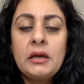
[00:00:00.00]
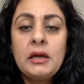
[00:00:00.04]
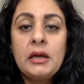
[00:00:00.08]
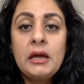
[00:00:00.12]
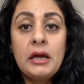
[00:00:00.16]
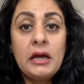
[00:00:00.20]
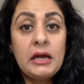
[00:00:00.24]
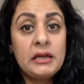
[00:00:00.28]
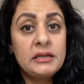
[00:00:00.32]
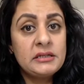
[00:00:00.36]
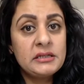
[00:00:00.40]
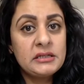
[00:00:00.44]

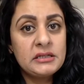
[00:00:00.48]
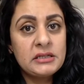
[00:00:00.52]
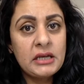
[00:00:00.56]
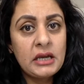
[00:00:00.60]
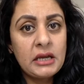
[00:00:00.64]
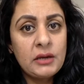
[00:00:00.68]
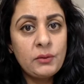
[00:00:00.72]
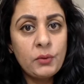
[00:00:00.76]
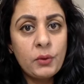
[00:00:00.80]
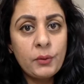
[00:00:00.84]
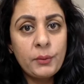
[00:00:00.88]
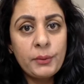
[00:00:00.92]
And today
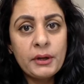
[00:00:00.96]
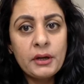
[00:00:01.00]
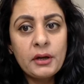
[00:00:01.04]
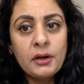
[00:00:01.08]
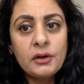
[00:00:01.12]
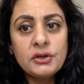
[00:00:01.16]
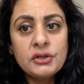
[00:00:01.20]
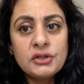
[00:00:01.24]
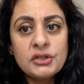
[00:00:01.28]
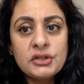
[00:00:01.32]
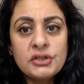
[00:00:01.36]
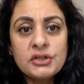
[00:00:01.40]
what we're going
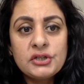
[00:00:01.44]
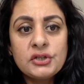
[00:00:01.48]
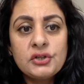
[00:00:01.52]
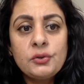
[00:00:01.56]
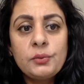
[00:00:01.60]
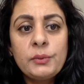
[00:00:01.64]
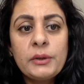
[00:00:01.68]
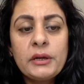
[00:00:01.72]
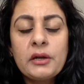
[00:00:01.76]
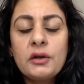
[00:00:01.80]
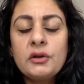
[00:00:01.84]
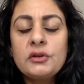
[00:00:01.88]
to do,
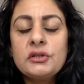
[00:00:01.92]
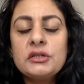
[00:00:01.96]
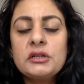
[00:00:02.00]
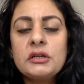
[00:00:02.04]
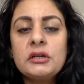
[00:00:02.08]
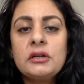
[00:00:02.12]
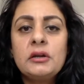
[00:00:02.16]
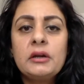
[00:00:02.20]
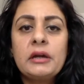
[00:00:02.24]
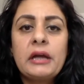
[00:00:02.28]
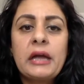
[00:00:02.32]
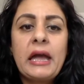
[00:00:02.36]
we're going to
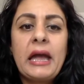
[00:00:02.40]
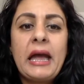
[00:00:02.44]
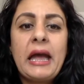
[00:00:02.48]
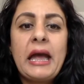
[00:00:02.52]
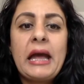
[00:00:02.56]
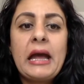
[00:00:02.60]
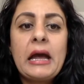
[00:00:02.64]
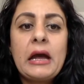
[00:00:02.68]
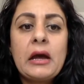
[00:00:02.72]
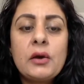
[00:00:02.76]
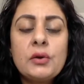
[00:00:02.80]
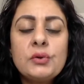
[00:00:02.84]
look at
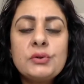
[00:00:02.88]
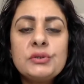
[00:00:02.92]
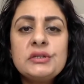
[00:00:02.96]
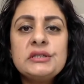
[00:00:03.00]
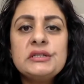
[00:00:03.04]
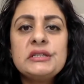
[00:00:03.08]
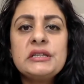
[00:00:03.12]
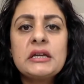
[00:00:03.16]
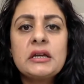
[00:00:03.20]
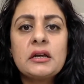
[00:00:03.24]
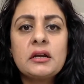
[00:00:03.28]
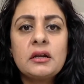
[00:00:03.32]
how to
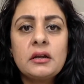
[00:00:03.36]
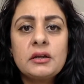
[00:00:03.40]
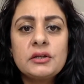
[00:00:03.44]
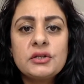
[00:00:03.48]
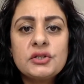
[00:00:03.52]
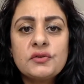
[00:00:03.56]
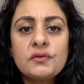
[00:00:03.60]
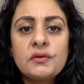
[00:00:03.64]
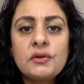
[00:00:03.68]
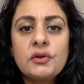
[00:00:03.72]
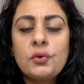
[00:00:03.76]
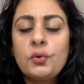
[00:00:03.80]

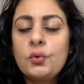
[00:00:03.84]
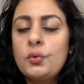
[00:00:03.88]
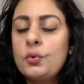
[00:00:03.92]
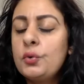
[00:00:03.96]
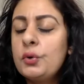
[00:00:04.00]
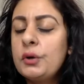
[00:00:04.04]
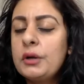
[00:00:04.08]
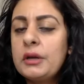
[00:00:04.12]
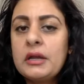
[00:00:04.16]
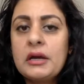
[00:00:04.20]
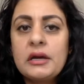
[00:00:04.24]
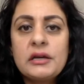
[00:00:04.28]
declutter and
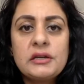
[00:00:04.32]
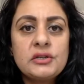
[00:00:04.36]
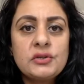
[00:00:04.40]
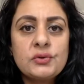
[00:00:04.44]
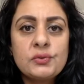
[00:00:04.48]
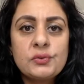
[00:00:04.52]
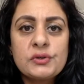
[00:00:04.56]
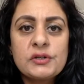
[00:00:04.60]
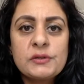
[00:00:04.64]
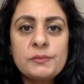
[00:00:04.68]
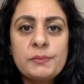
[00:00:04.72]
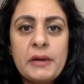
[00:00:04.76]
organise your
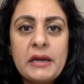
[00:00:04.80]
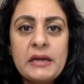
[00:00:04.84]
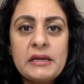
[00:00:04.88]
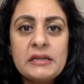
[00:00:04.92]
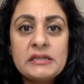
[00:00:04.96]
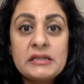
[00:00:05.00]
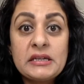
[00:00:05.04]
space.